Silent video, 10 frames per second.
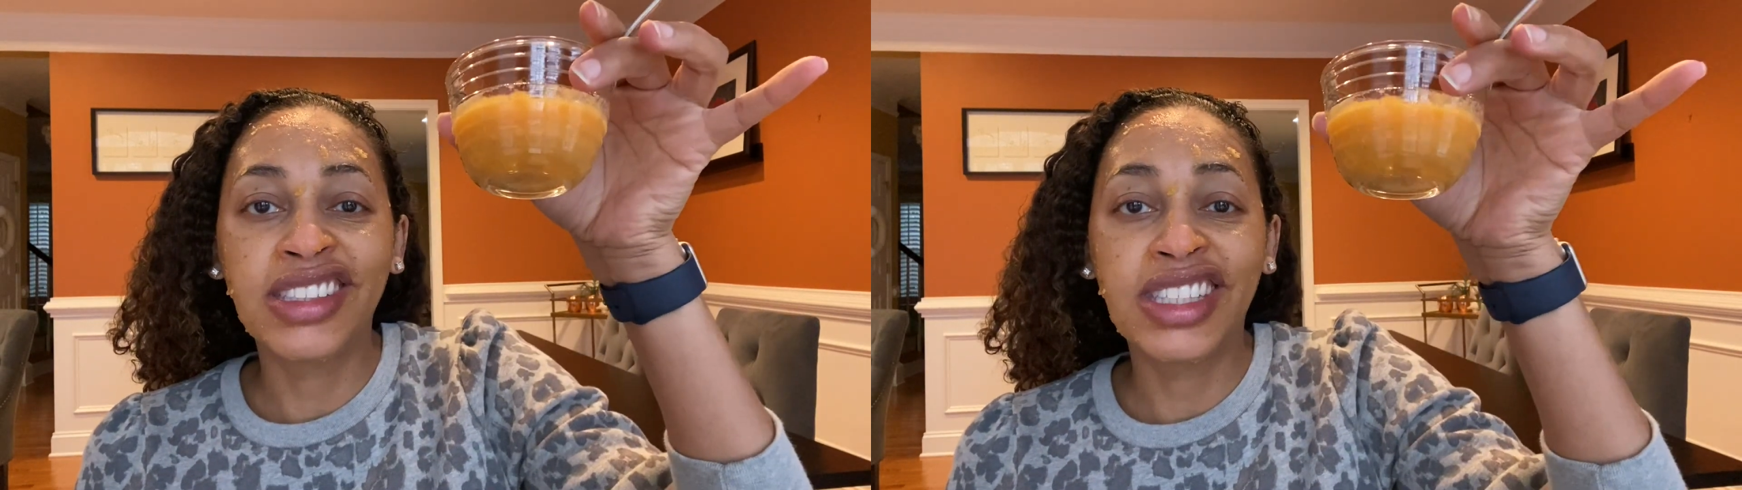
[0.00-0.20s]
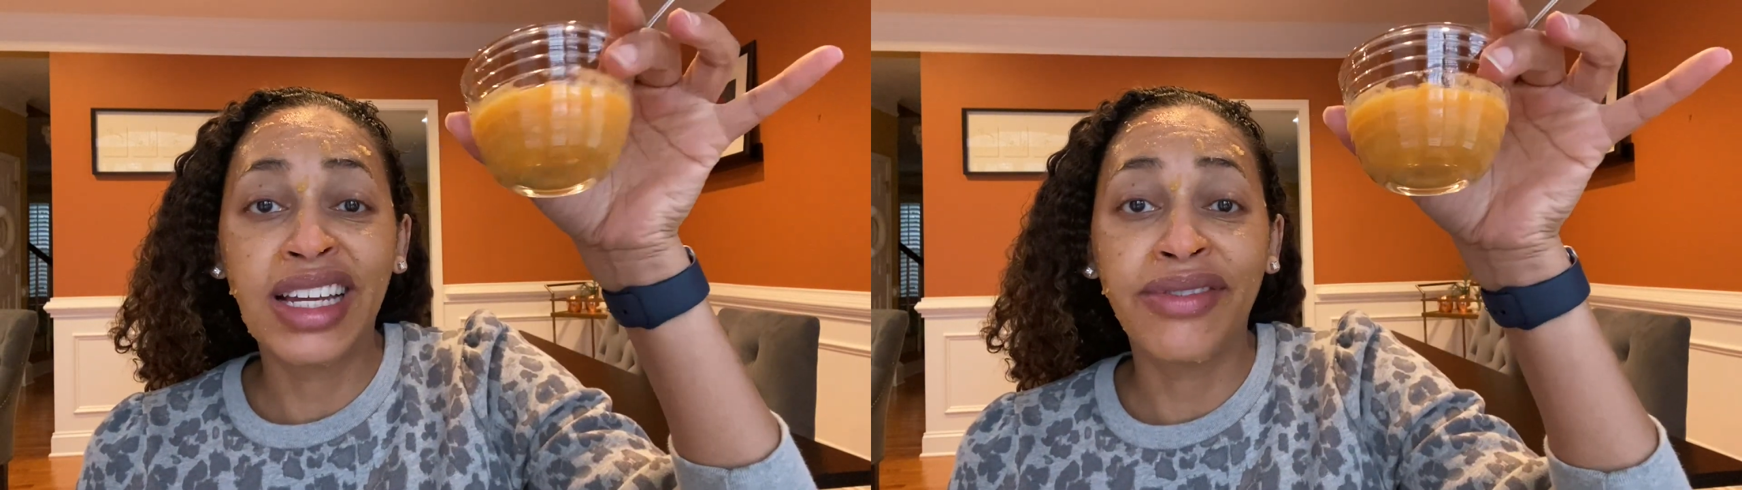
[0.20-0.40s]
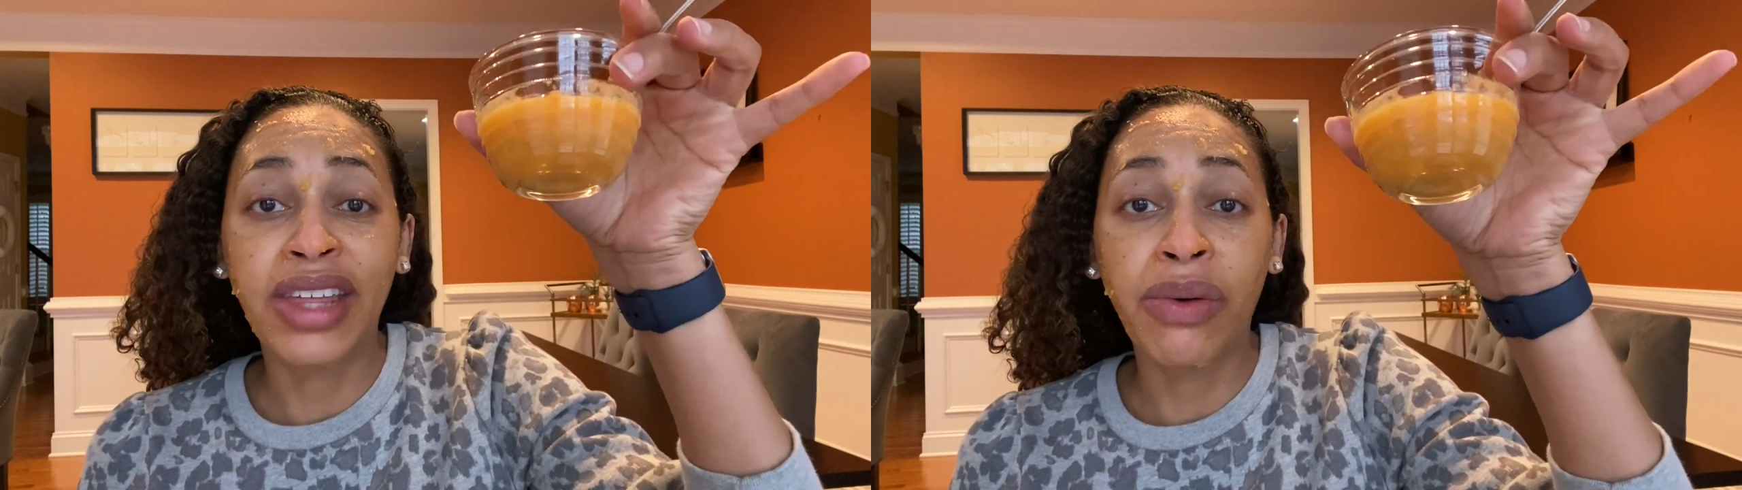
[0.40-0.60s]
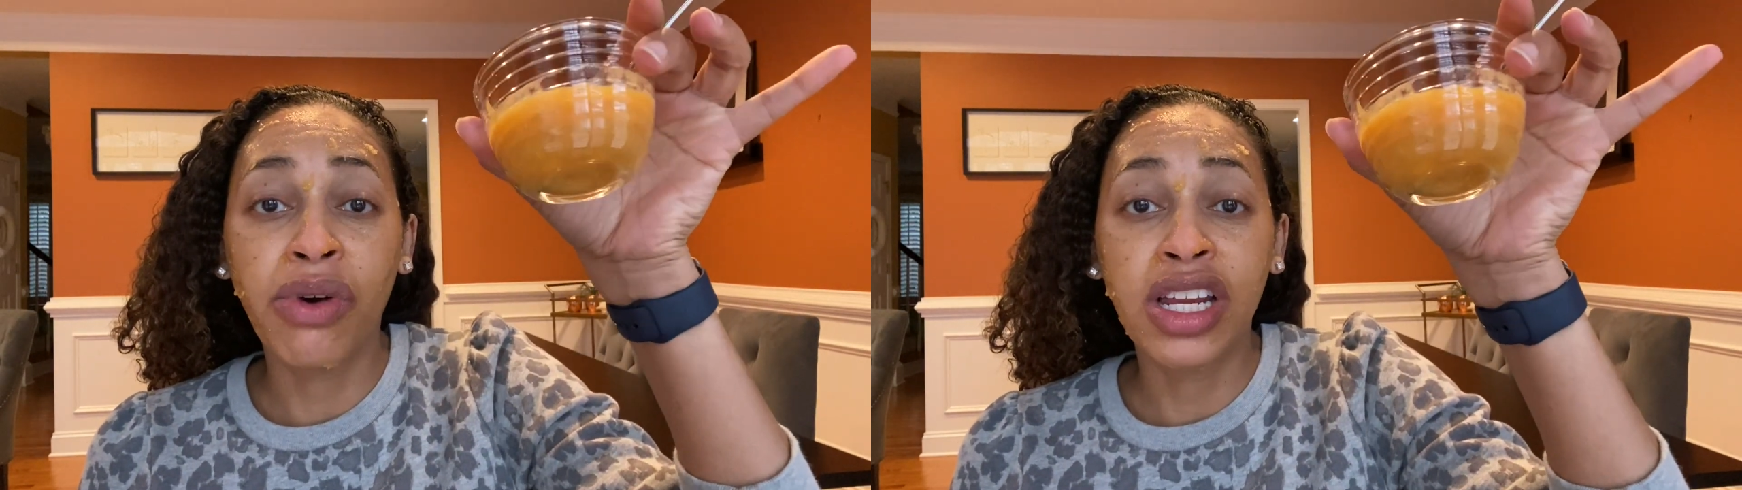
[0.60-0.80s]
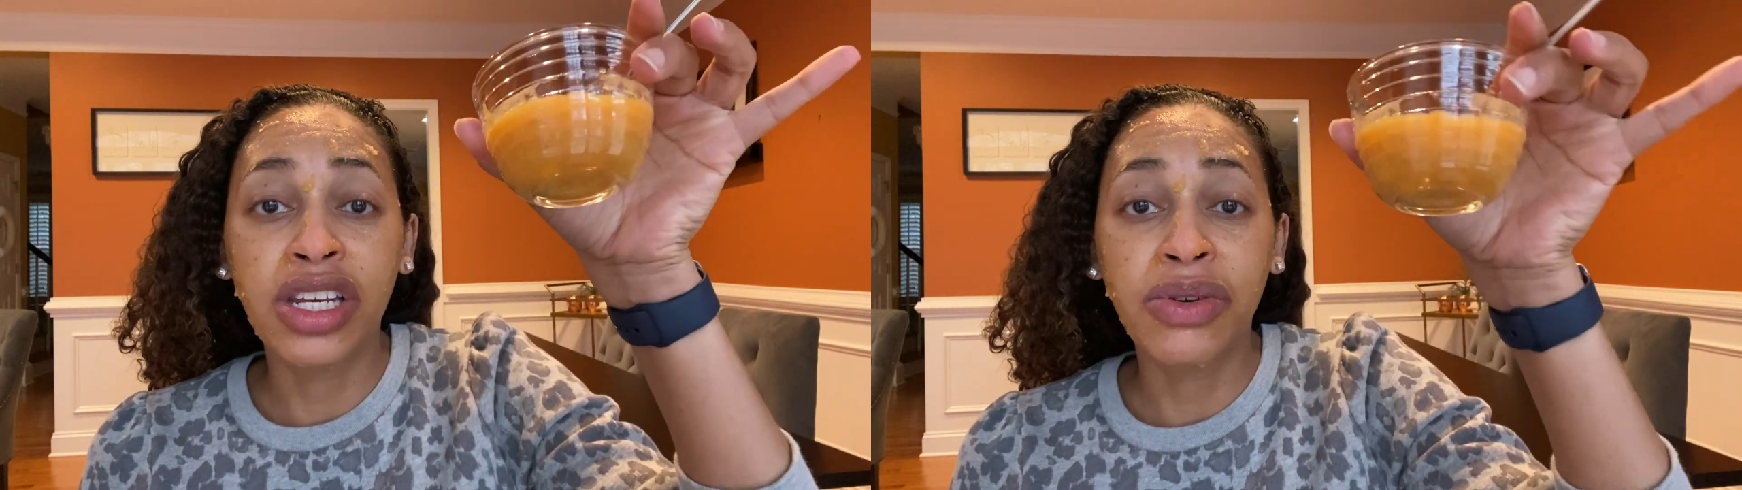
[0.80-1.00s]
see if they
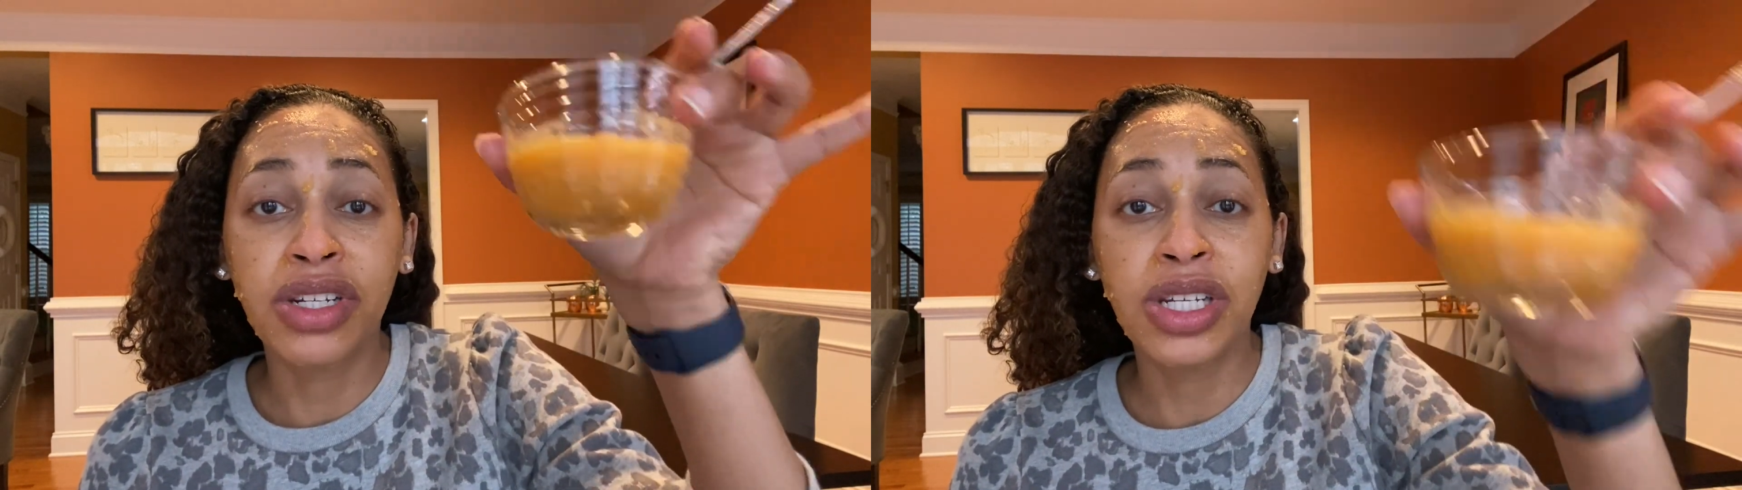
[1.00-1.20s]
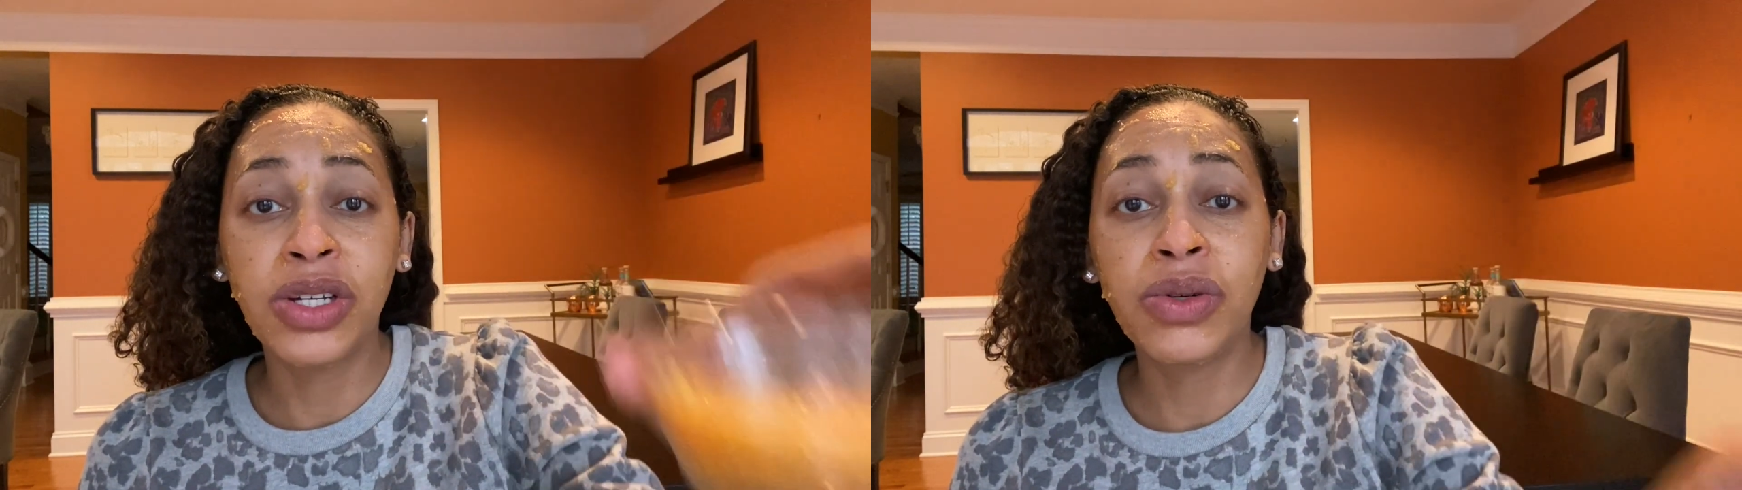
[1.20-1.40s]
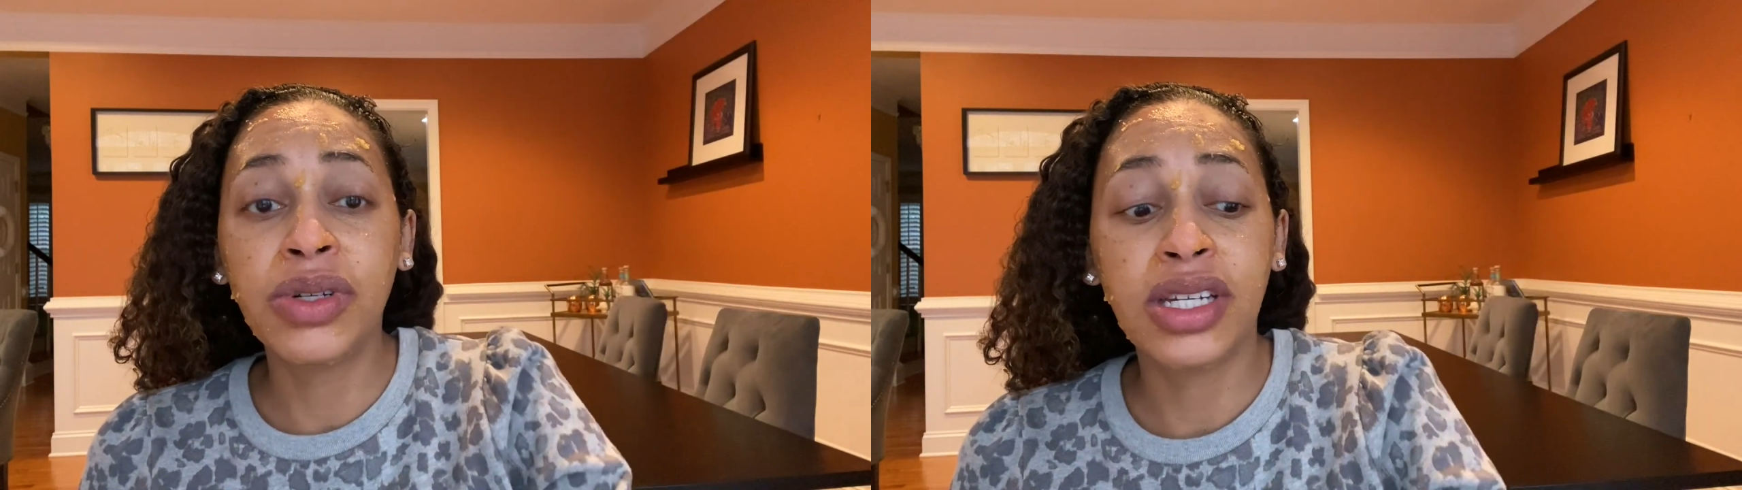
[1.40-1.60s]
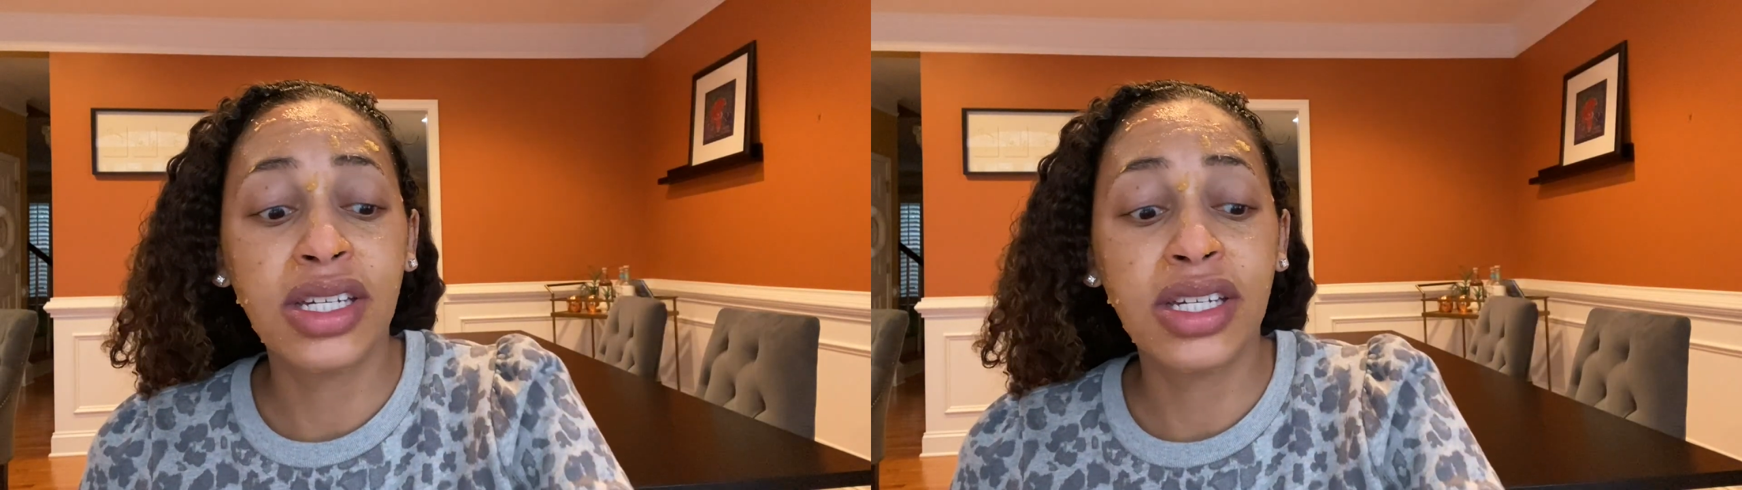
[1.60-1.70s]
want to do it too.